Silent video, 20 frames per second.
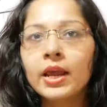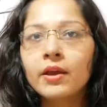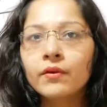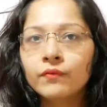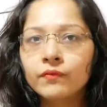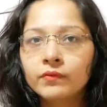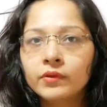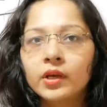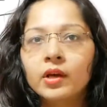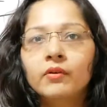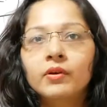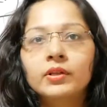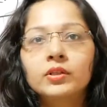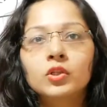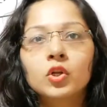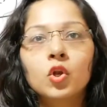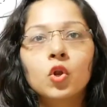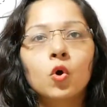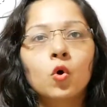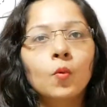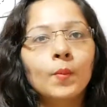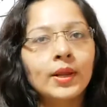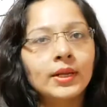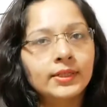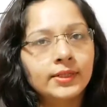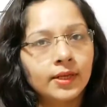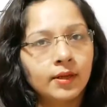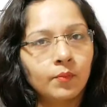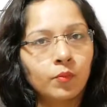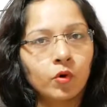If there is a low
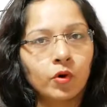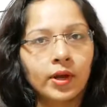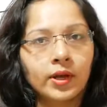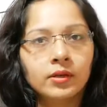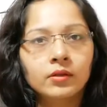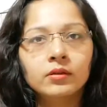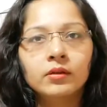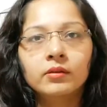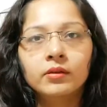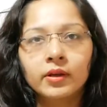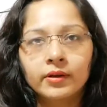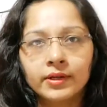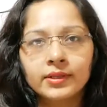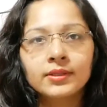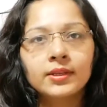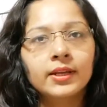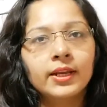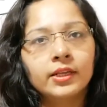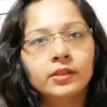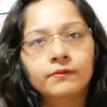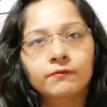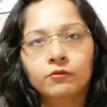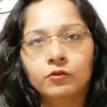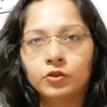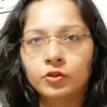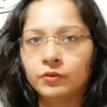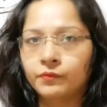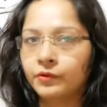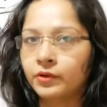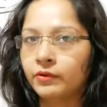melting point, there is less
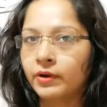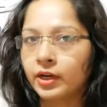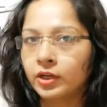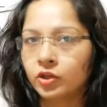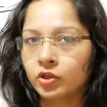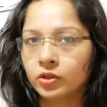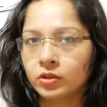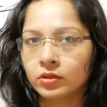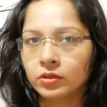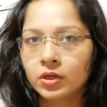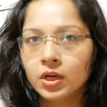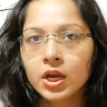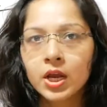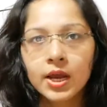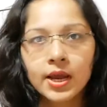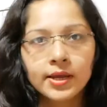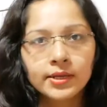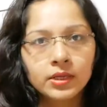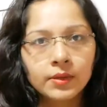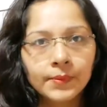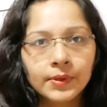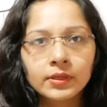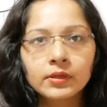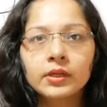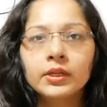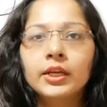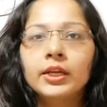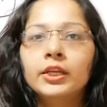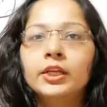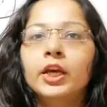force of attraction.
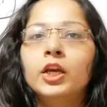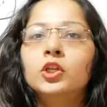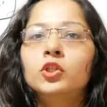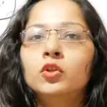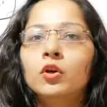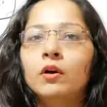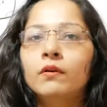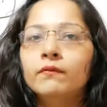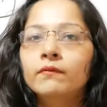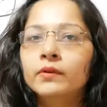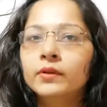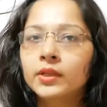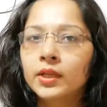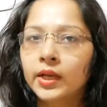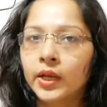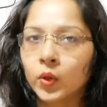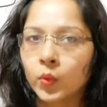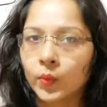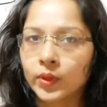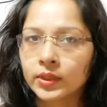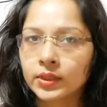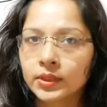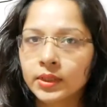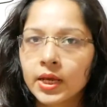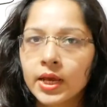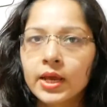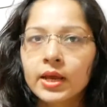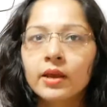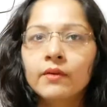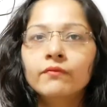Similarly, in case of liquids,
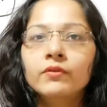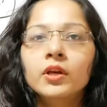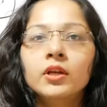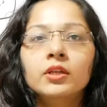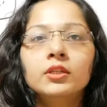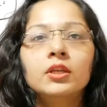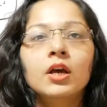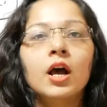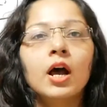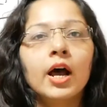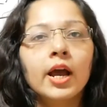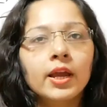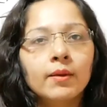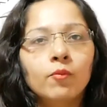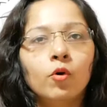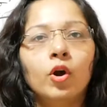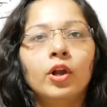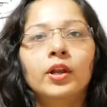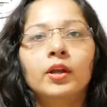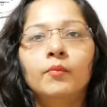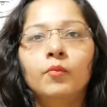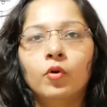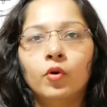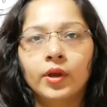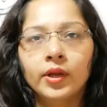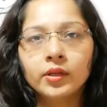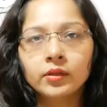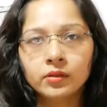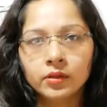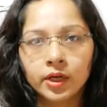if there is high boiling
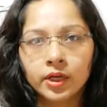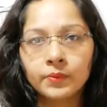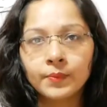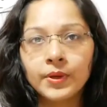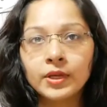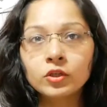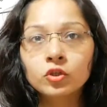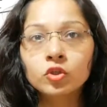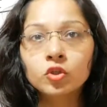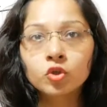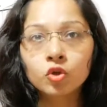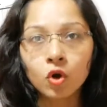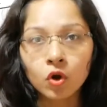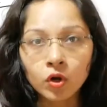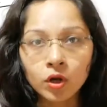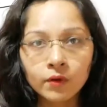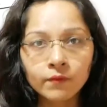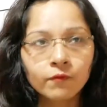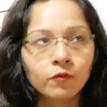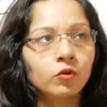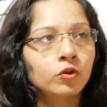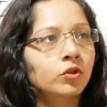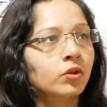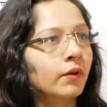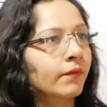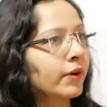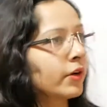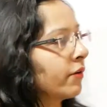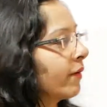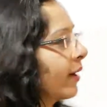point, it means stronger force of